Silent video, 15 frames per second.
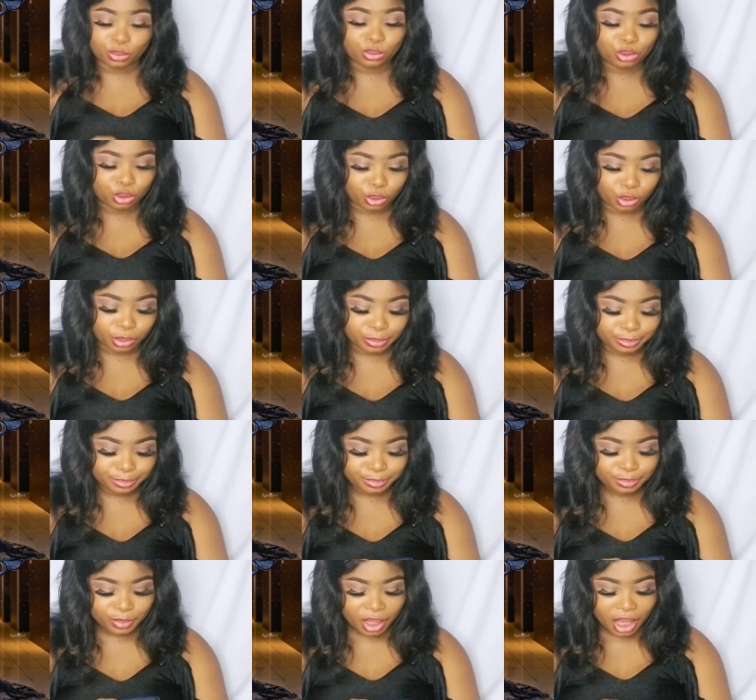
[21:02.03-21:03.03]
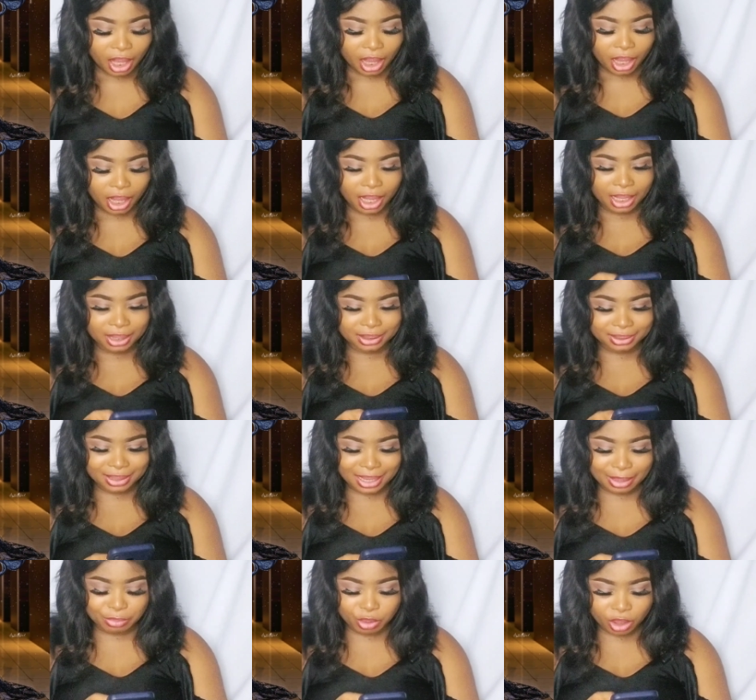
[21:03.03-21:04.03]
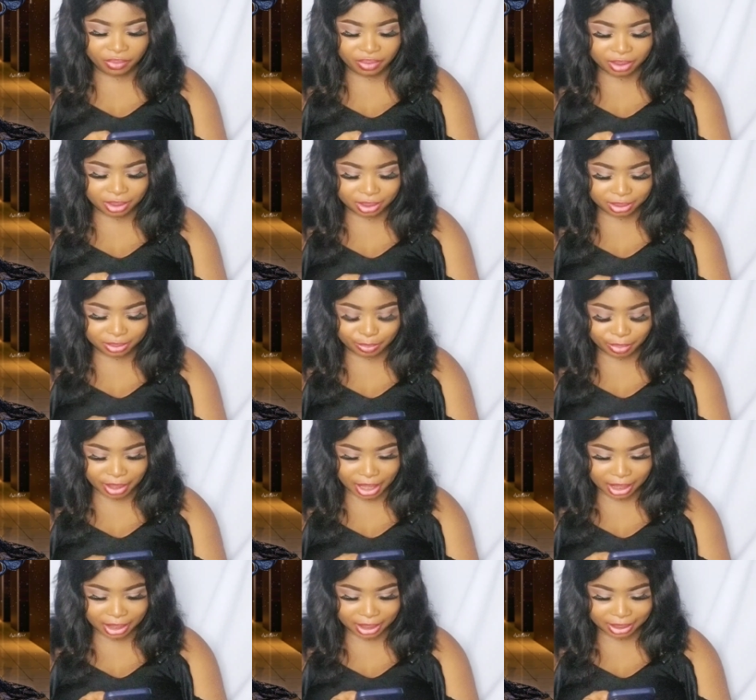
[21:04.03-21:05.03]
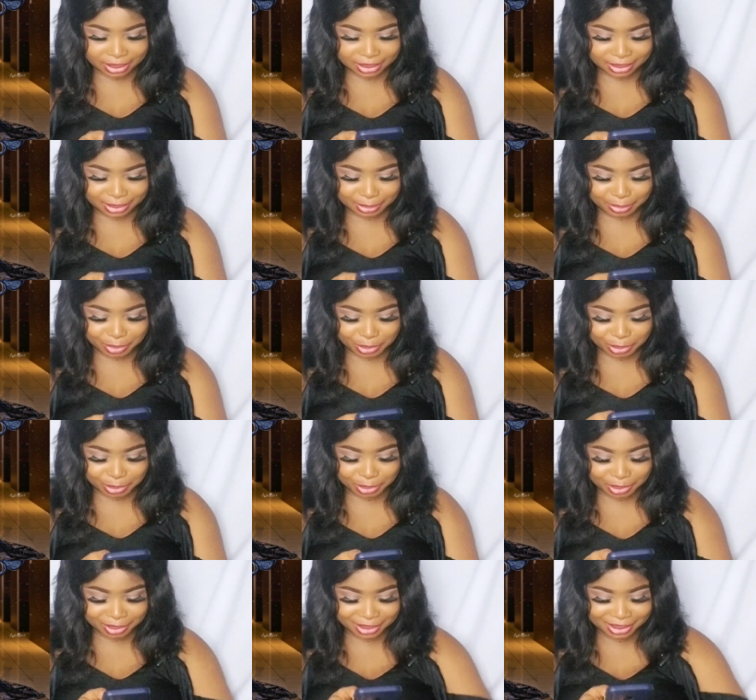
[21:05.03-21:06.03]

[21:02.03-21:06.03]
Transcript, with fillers: Culture. And I'm loving this black ensemble.